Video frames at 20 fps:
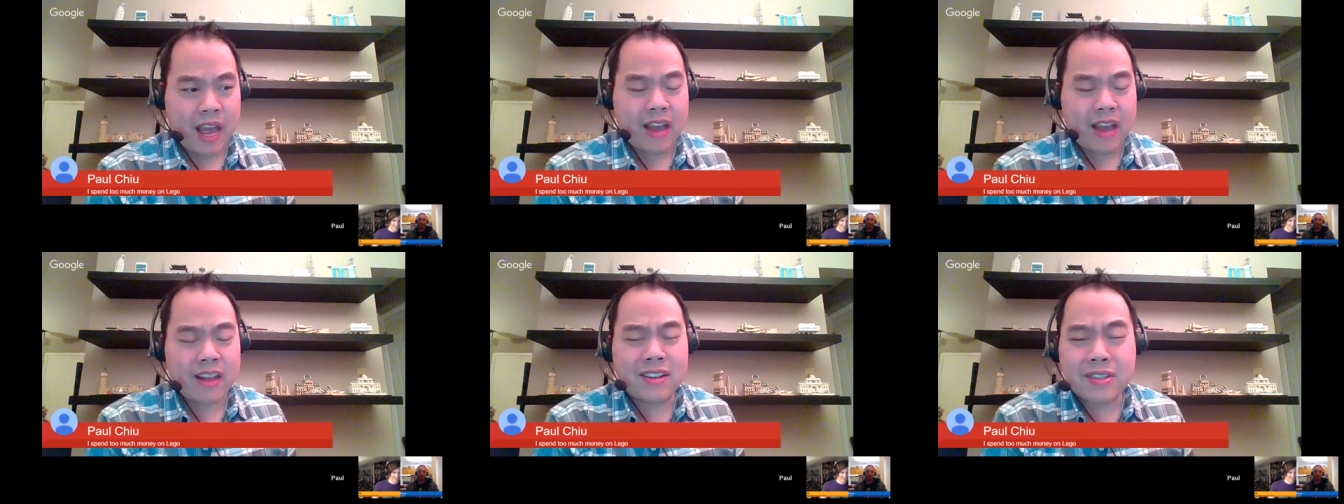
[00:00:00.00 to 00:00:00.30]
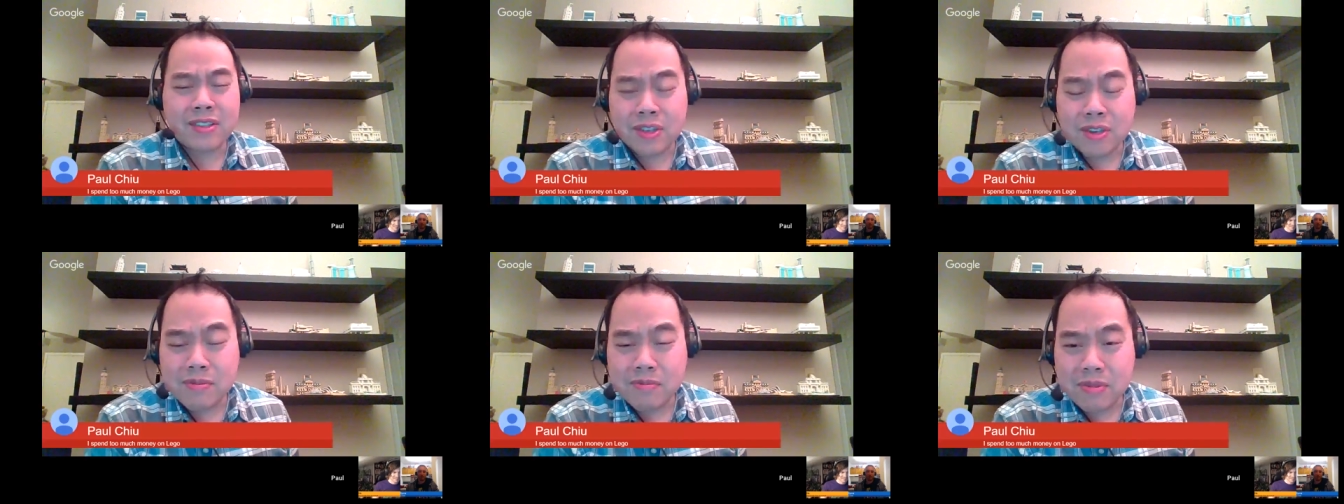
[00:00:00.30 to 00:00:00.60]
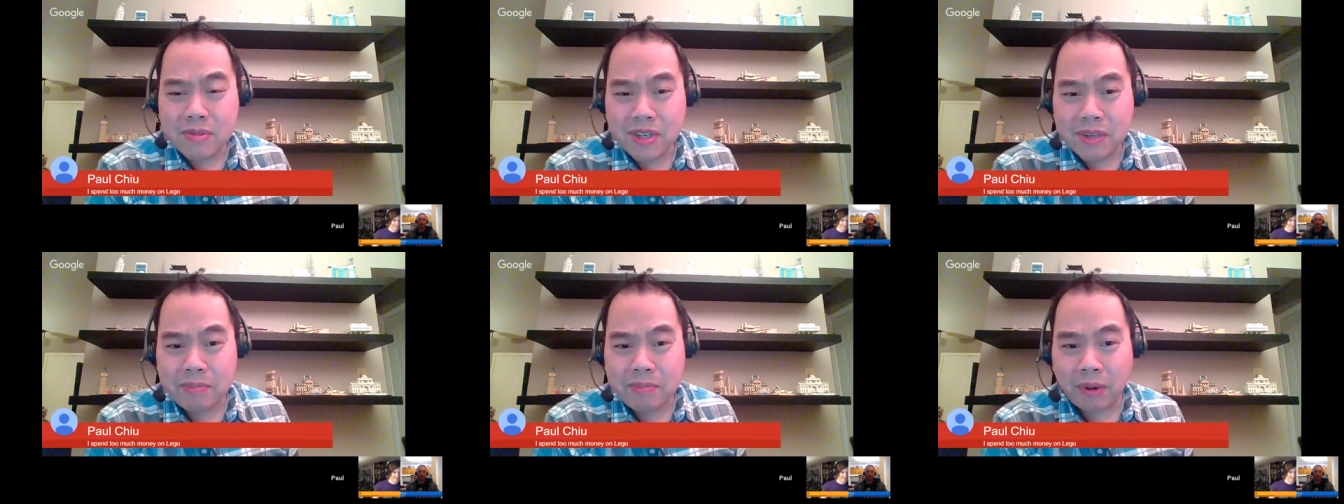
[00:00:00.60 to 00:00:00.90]
i'd
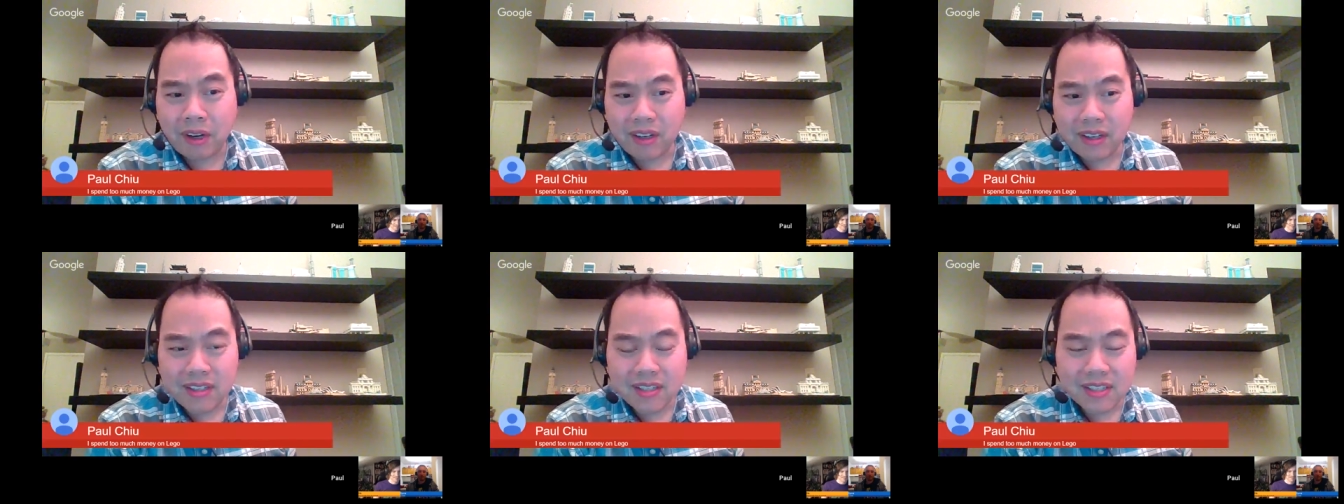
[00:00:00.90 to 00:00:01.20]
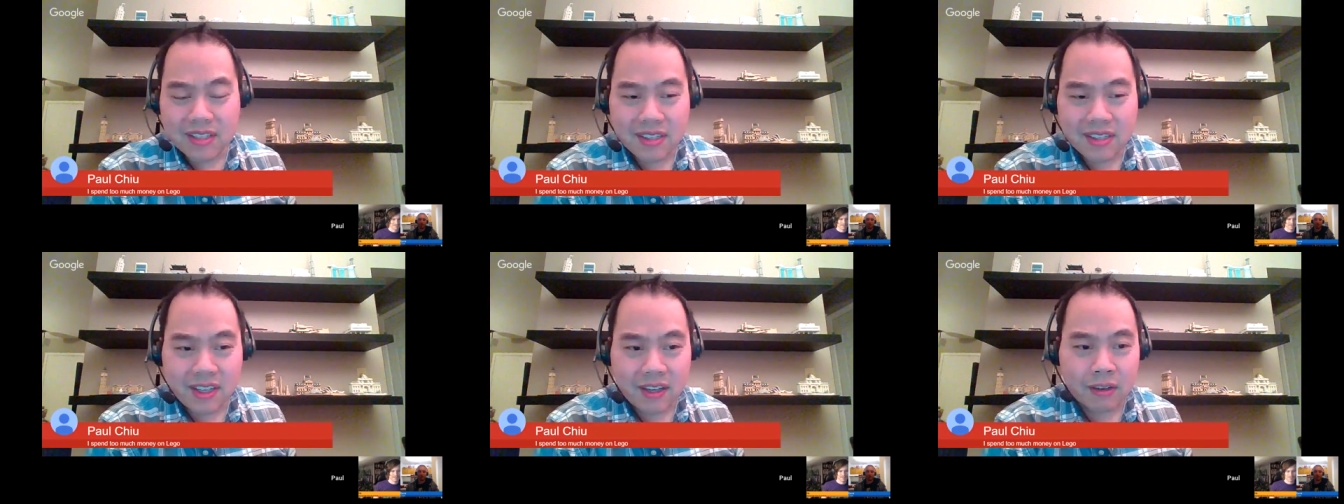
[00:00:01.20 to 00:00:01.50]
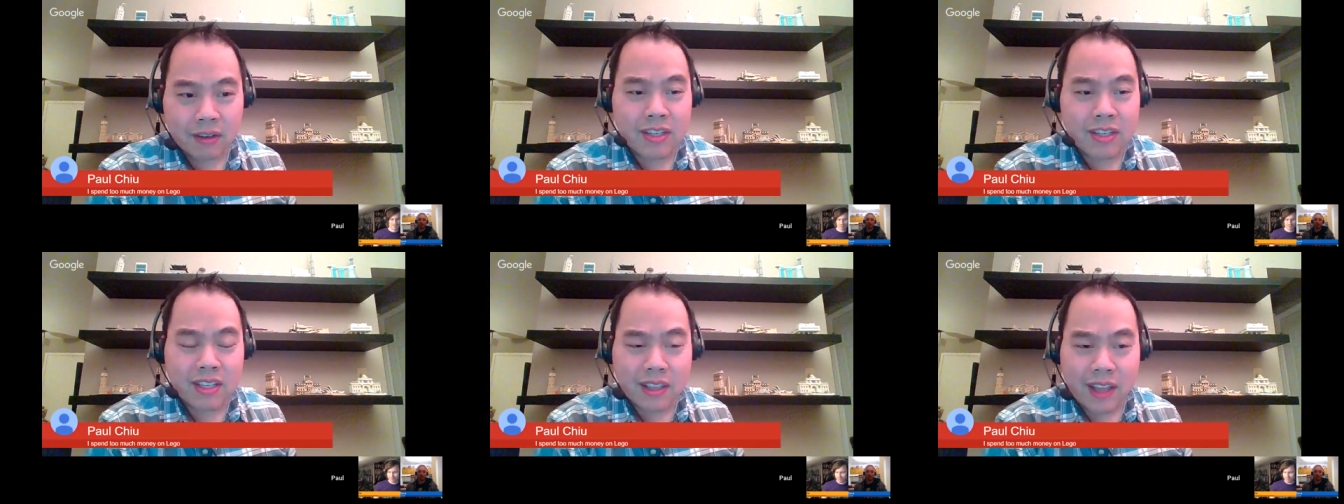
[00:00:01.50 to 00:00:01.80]
assume good parts
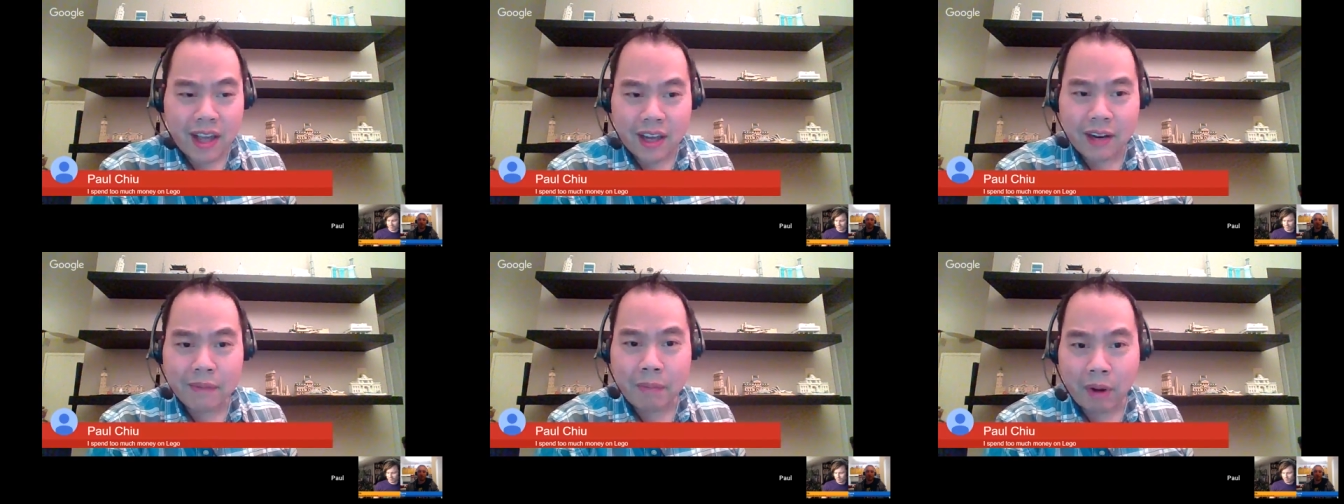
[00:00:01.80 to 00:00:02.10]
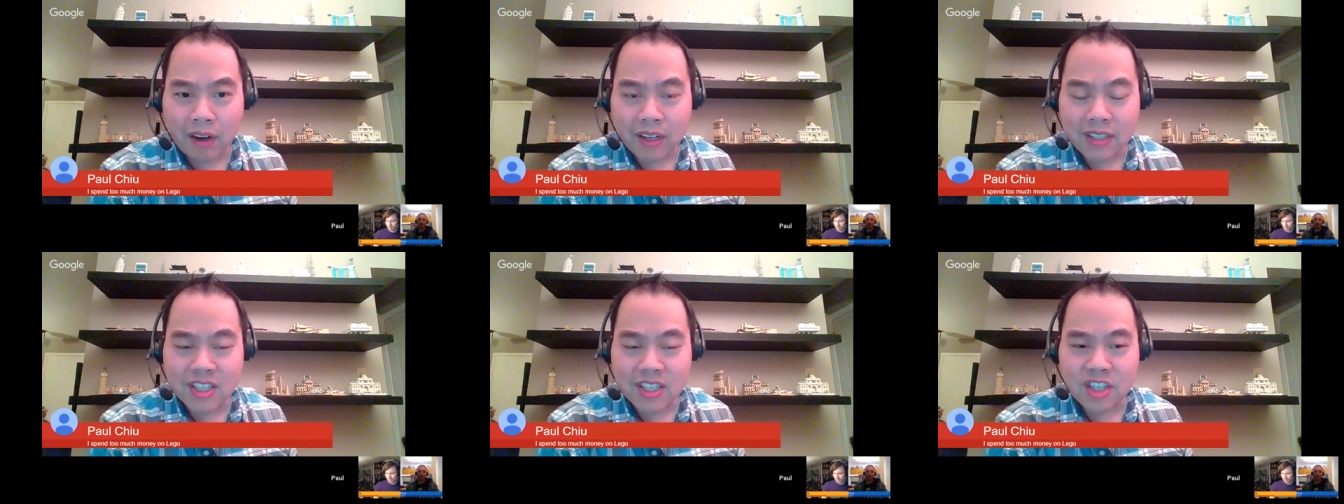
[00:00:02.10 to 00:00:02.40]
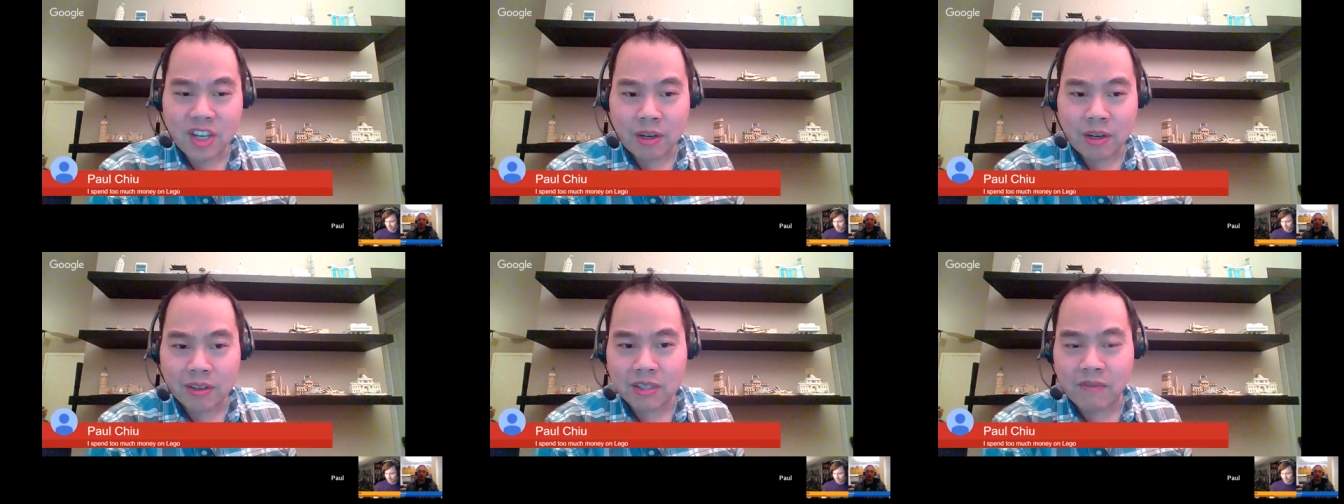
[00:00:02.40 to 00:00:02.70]
that or just a lot of parts
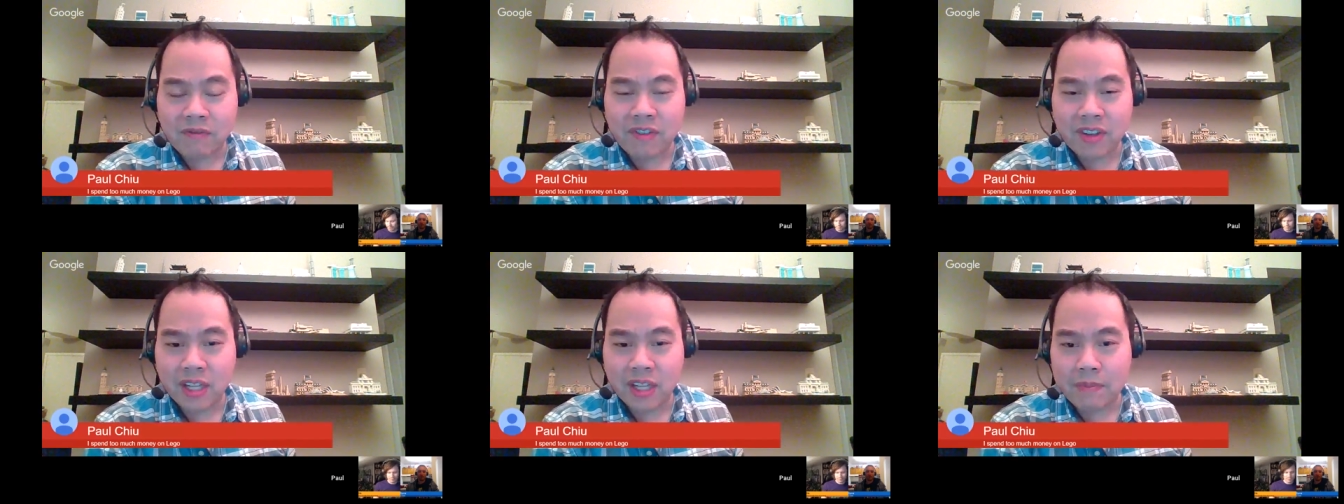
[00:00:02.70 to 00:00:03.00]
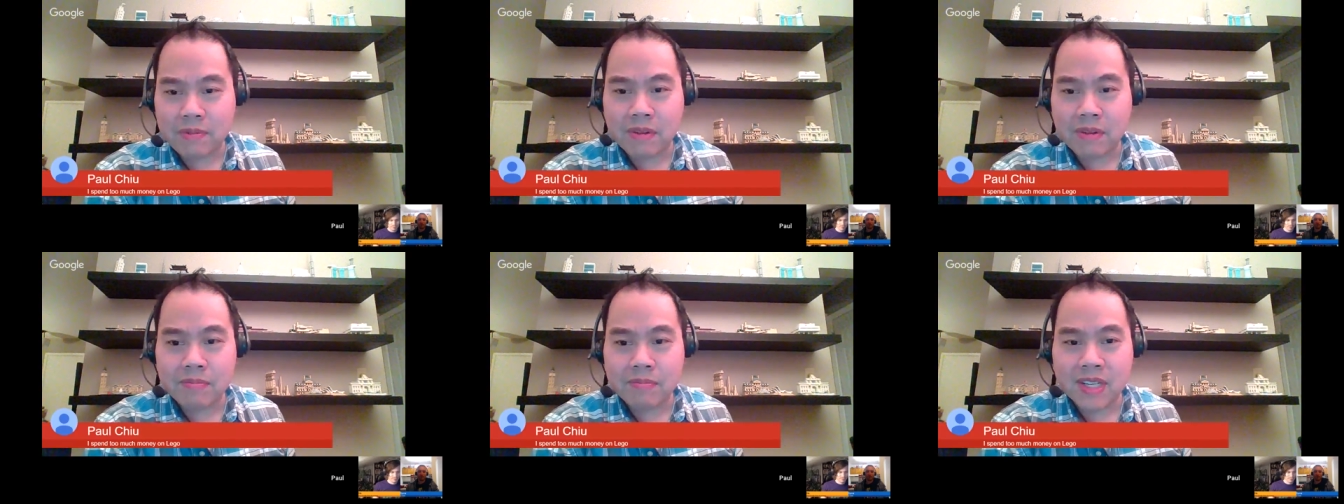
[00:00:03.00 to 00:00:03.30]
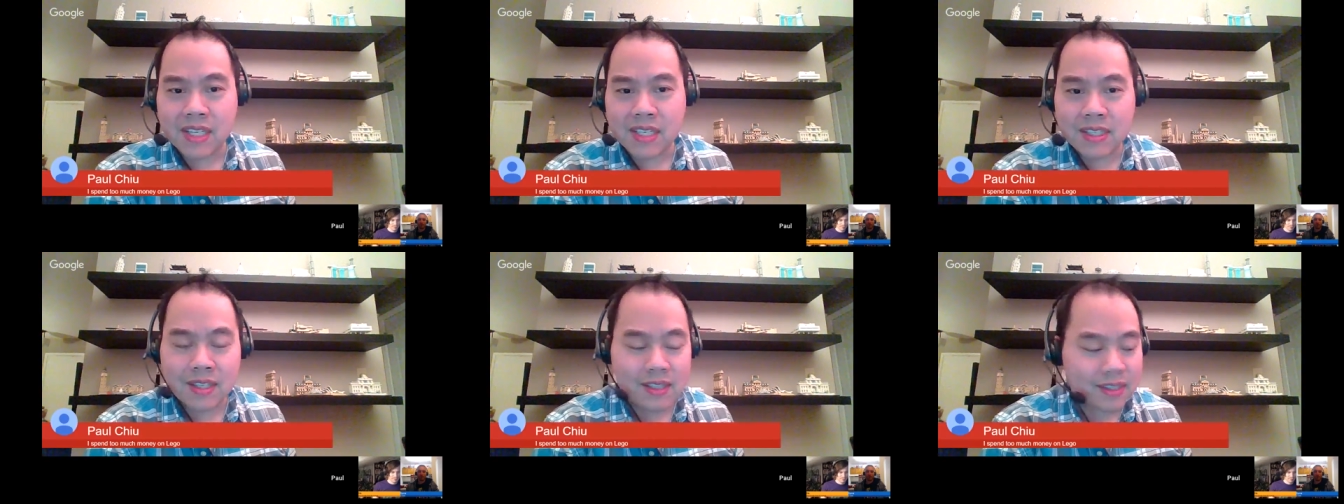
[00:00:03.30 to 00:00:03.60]
in general to fill up your
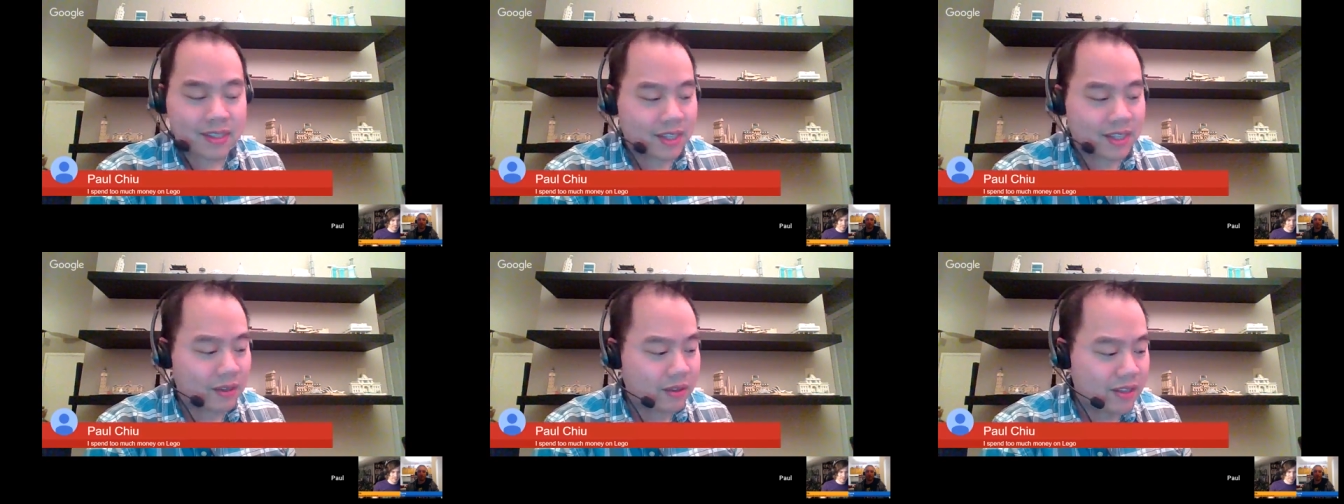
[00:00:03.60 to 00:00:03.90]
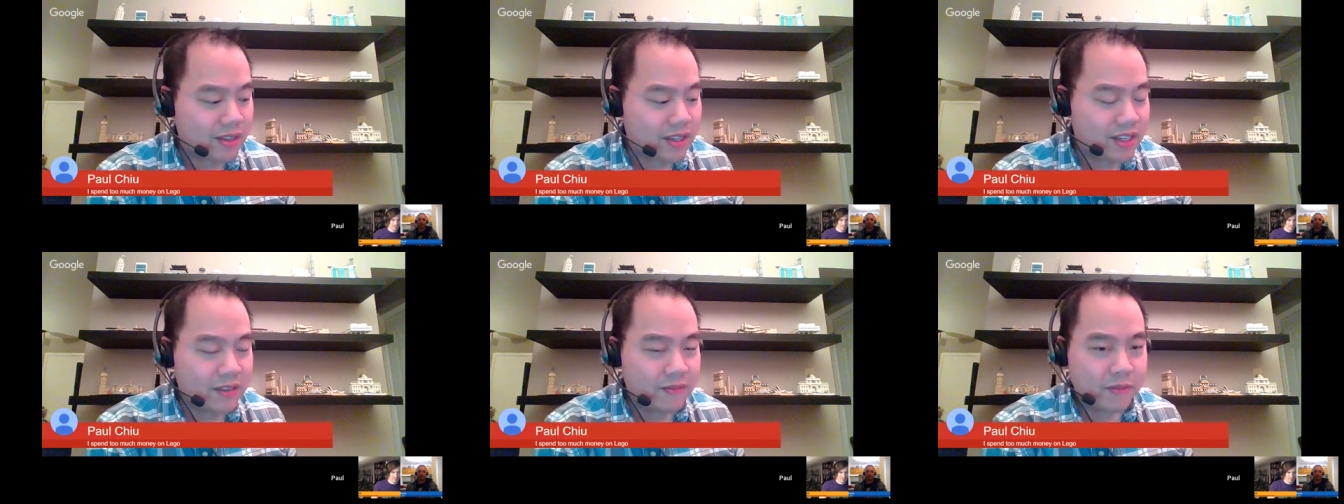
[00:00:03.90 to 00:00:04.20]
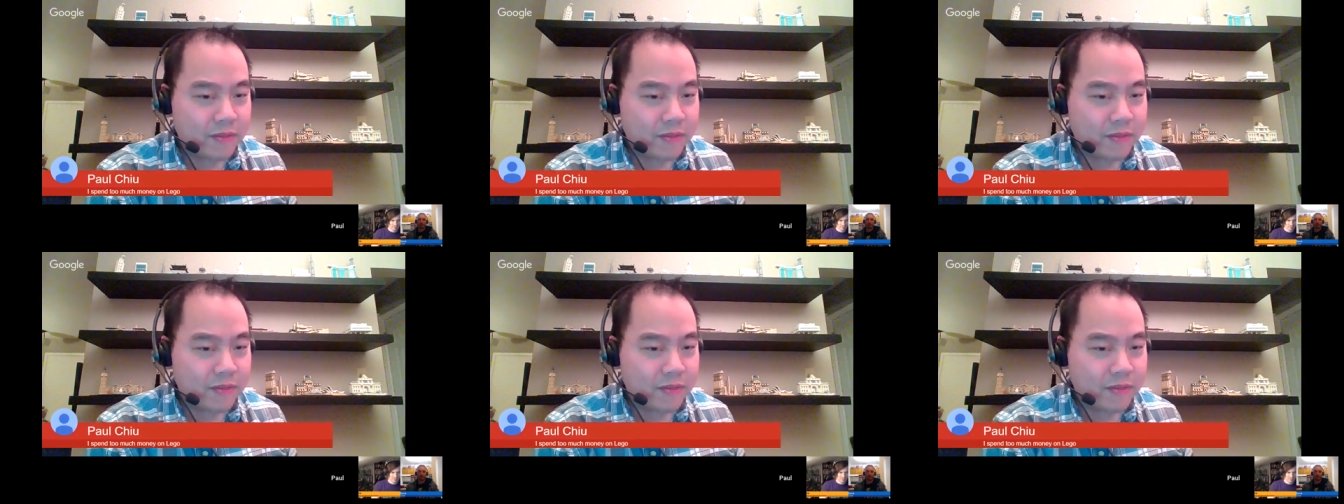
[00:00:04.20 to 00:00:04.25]
bins to sell